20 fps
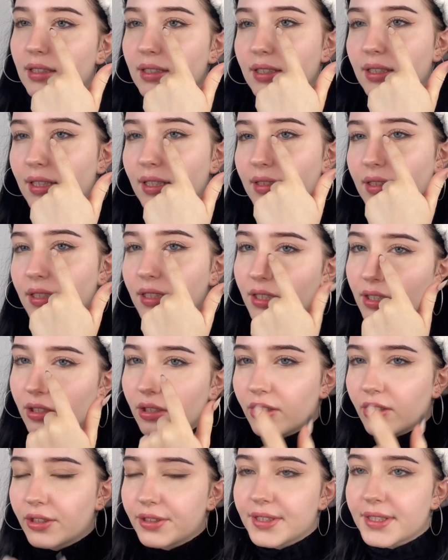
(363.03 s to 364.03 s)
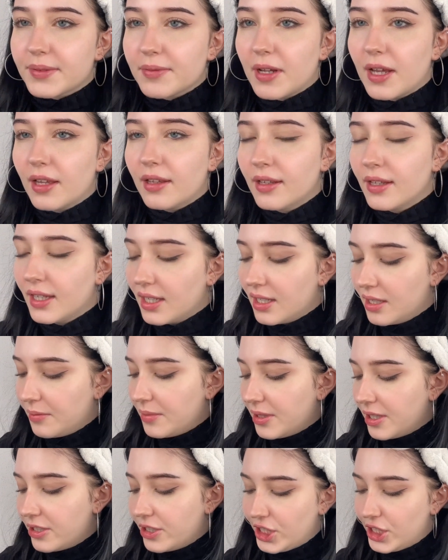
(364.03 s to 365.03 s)
in like the inner corner as well,
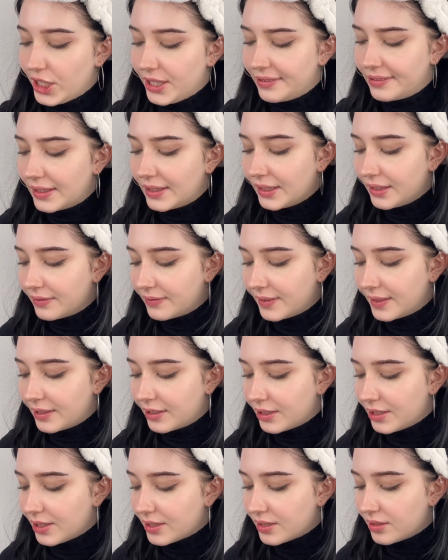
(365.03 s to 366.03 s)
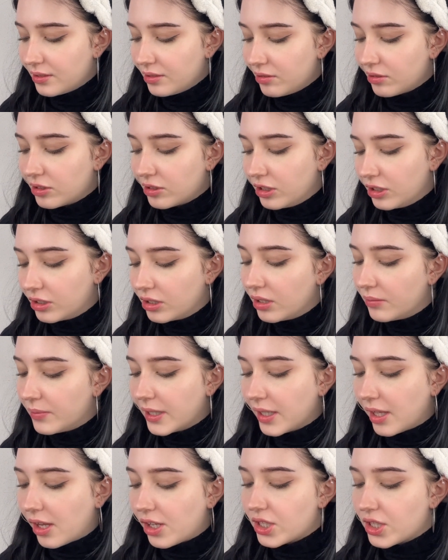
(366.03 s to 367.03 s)
but I generally think it doesn't look good on
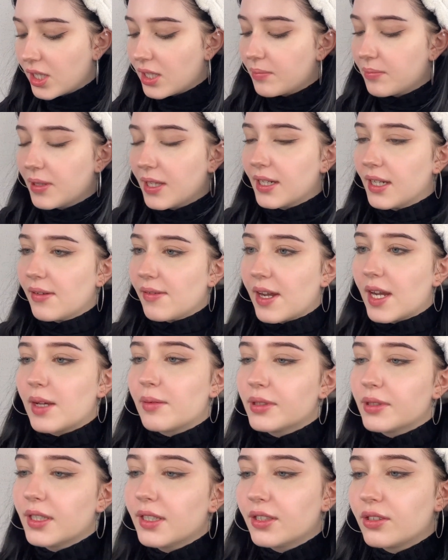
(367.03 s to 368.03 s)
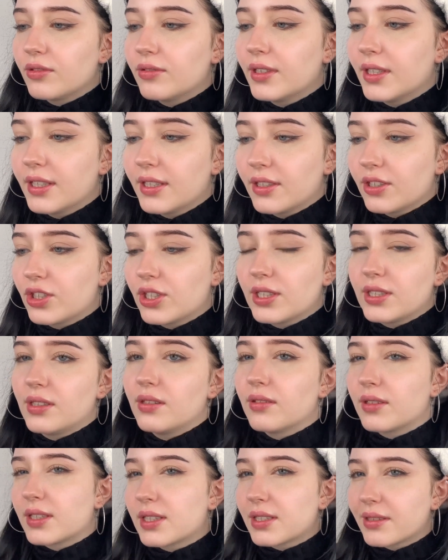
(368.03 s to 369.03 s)
my eye shape. Like, whenever I do it, it just
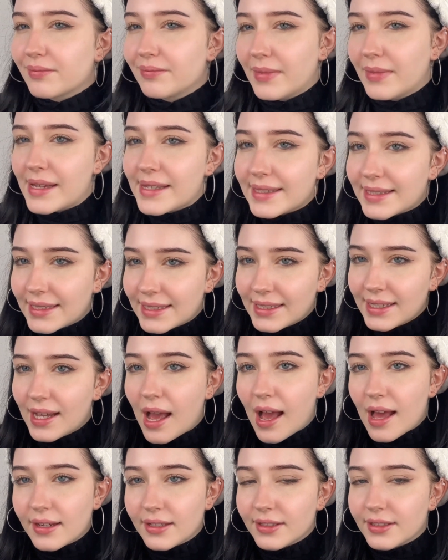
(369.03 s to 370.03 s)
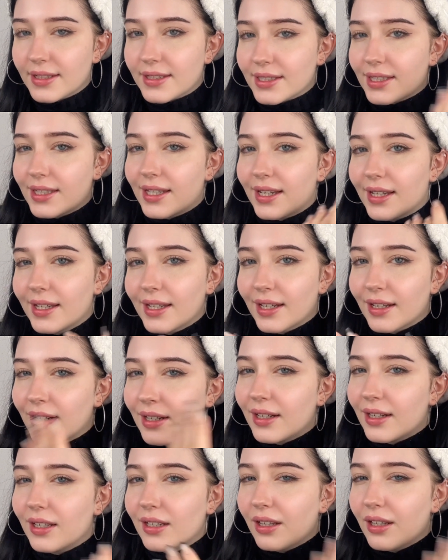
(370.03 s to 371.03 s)
looks messy and it doesn't like
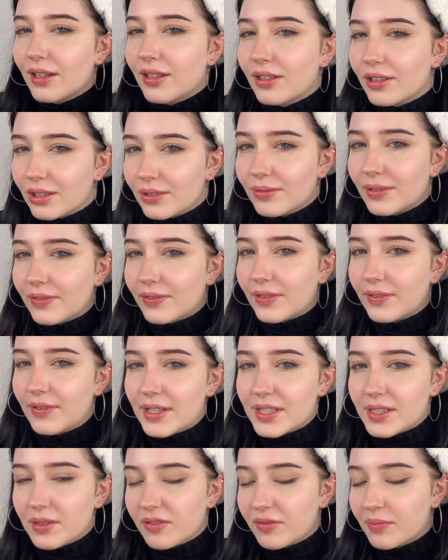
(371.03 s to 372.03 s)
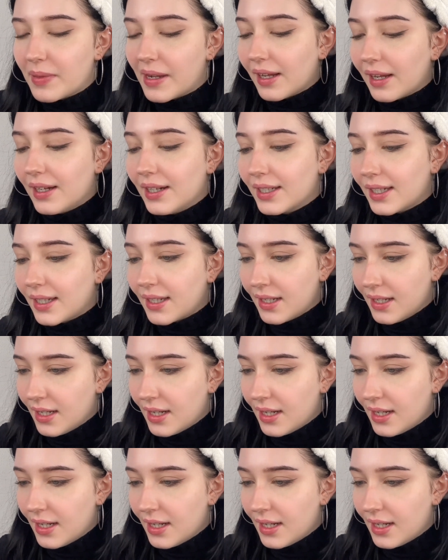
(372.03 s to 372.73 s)
look good with the rest of my eye.